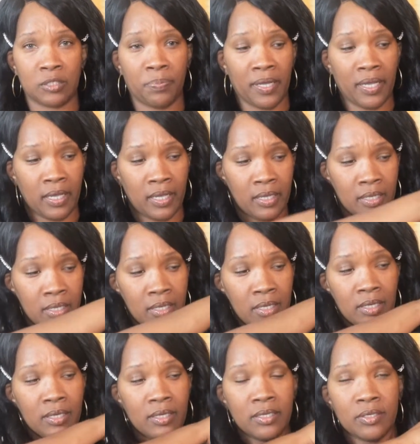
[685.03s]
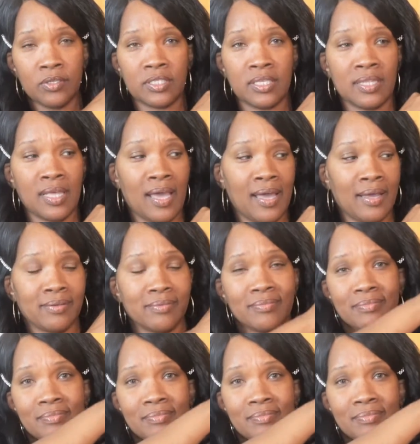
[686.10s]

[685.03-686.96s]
But you see that?